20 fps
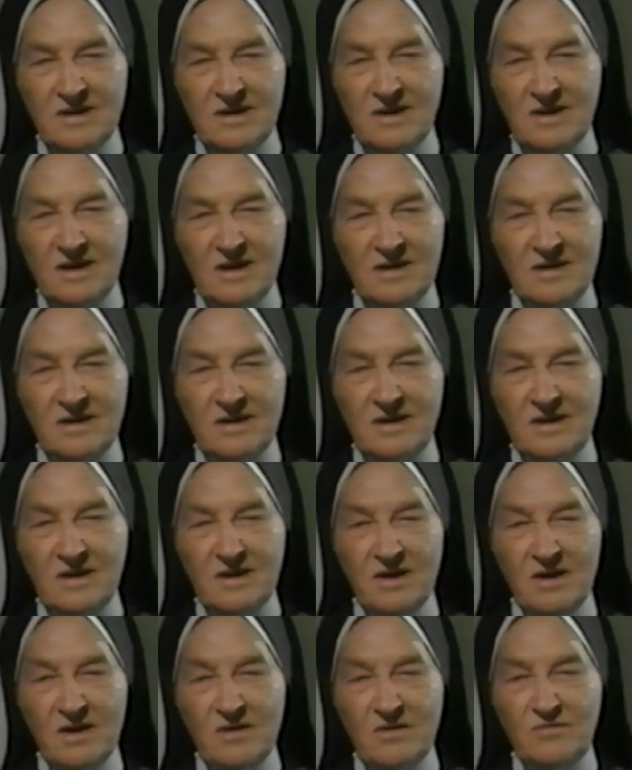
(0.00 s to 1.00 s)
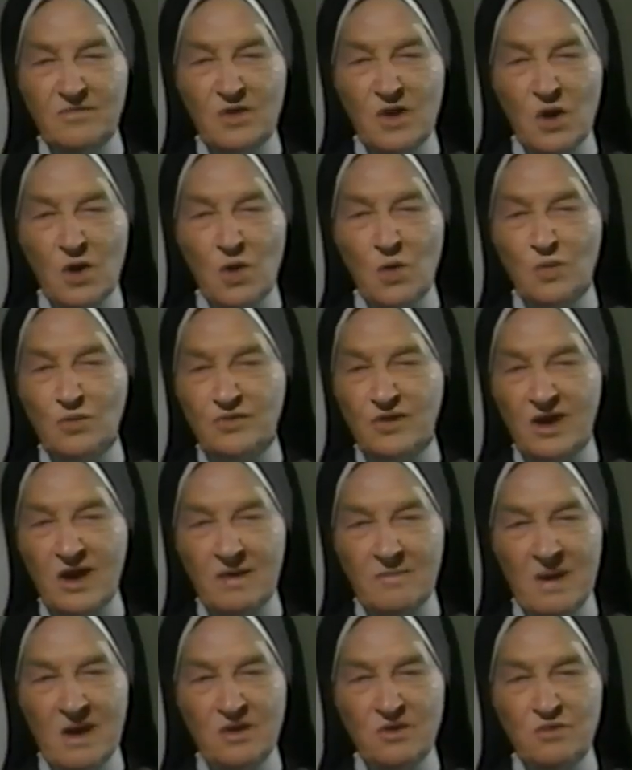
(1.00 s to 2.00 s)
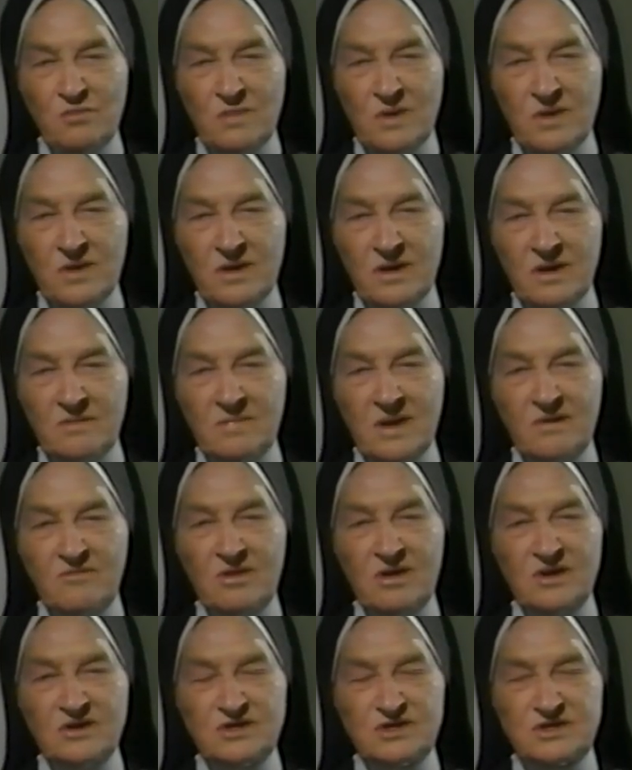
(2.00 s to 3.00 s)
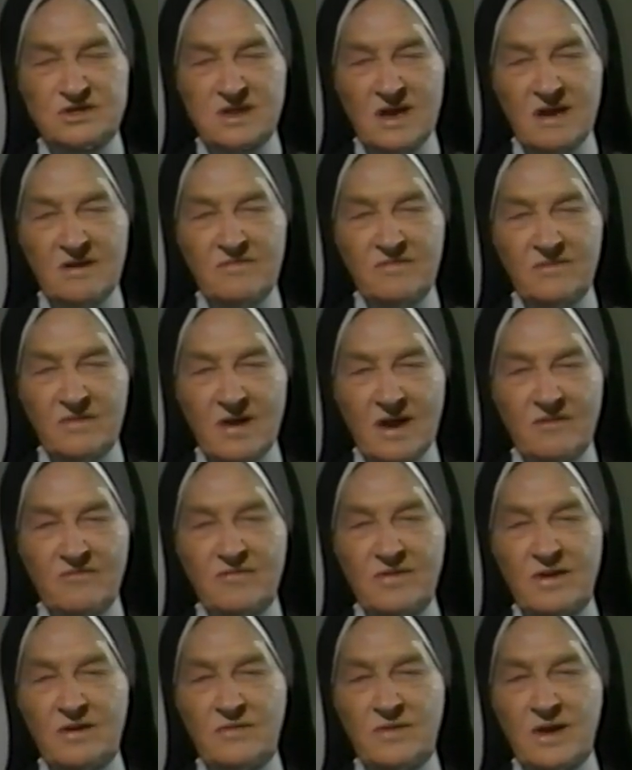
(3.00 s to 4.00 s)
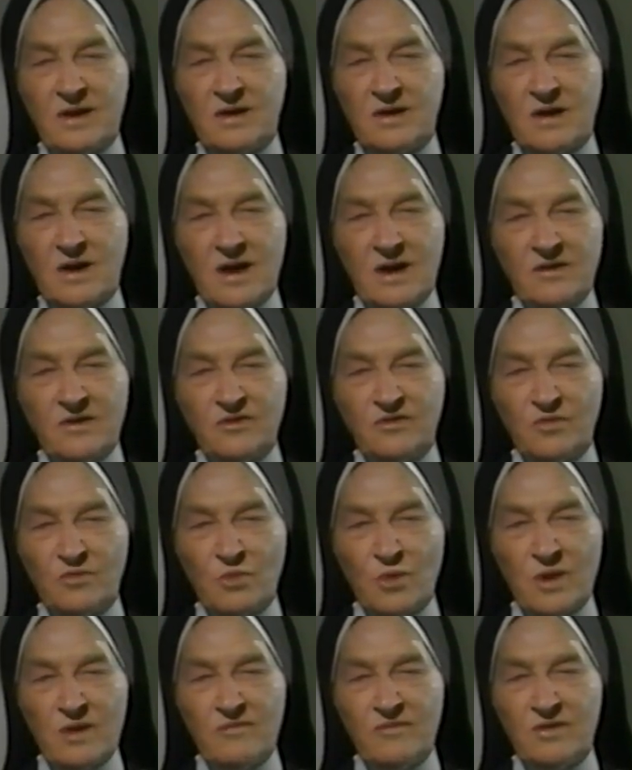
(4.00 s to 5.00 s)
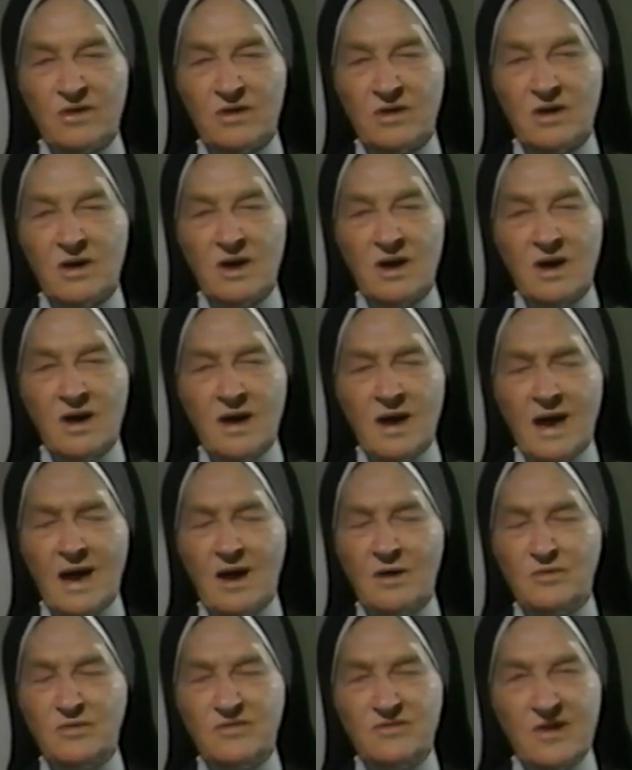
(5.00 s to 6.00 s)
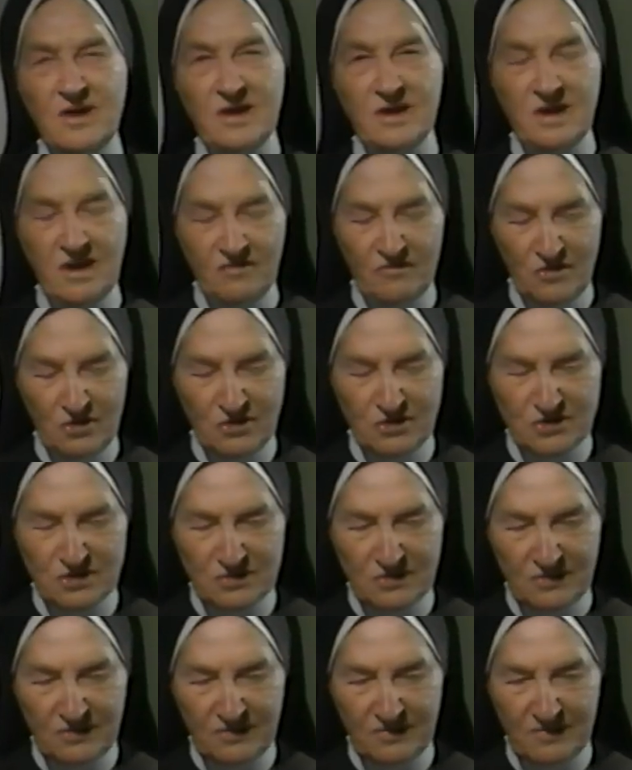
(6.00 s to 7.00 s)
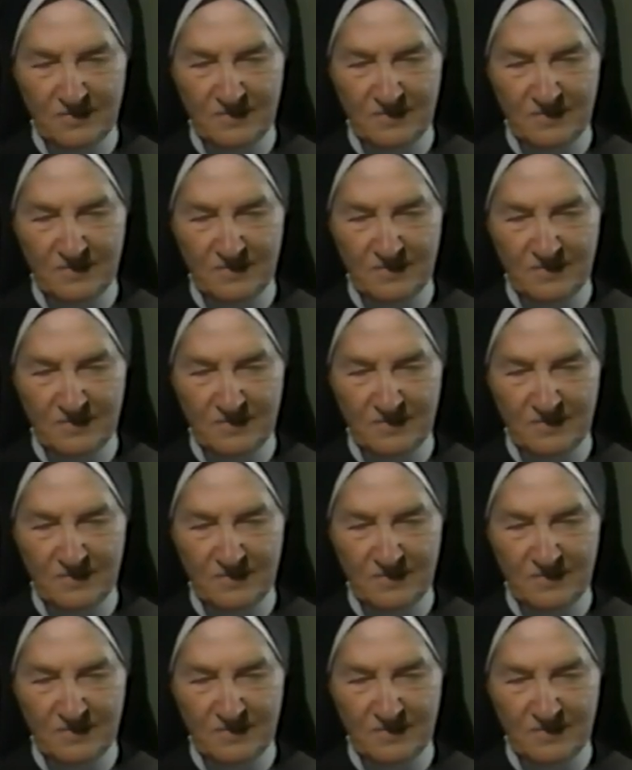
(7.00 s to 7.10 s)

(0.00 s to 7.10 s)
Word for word: and for the whole time I knew Mother in my religious life, I found that kindness was one of her outstanding virtues.